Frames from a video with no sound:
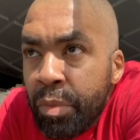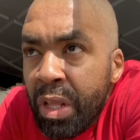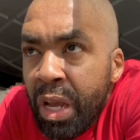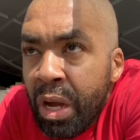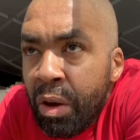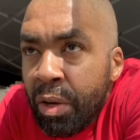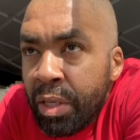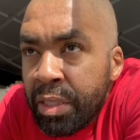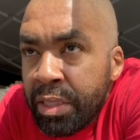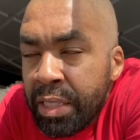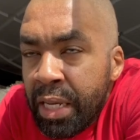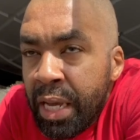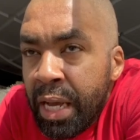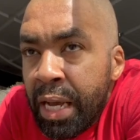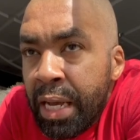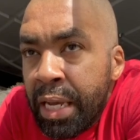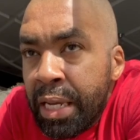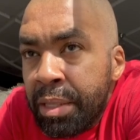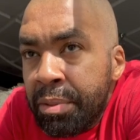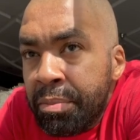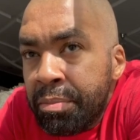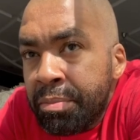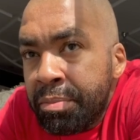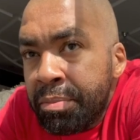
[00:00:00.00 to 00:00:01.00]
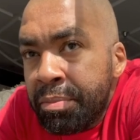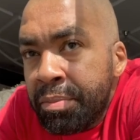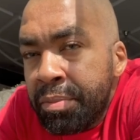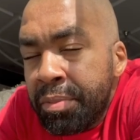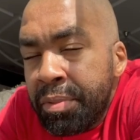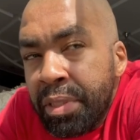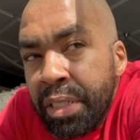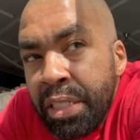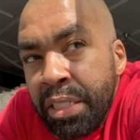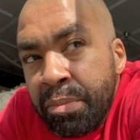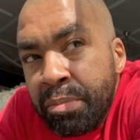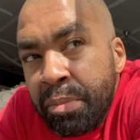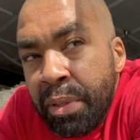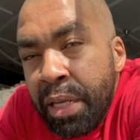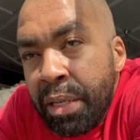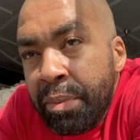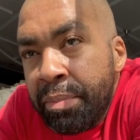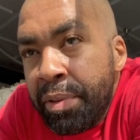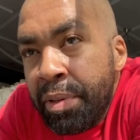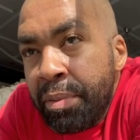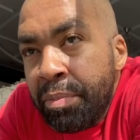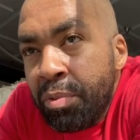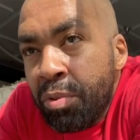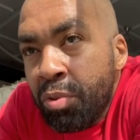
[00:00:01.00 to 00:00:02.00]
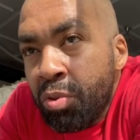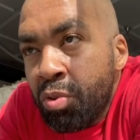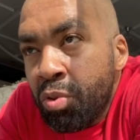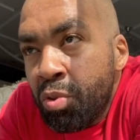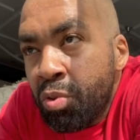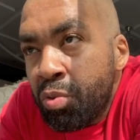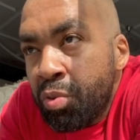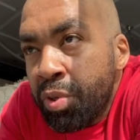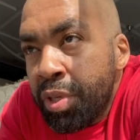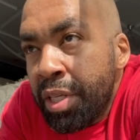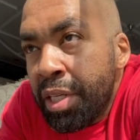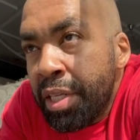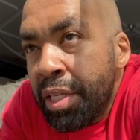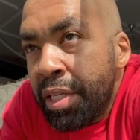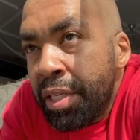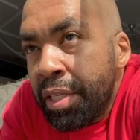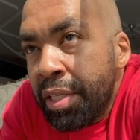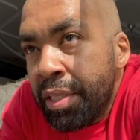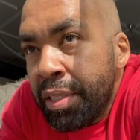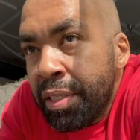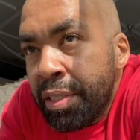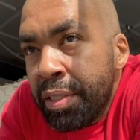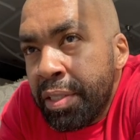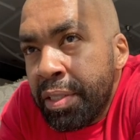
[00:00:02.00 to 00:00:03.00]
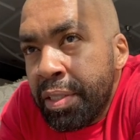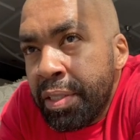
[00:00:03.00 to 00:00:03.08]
our time as black people to really